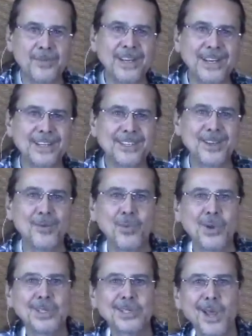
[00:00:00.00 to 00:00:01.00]
accepting
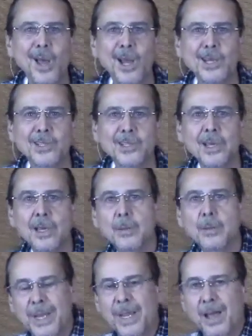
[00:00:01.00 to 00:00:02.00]
someone's lies?
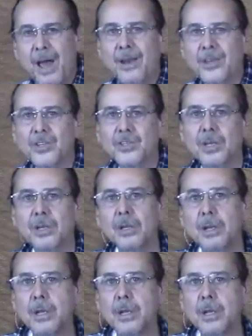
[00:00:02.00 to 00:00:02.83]
Being honest.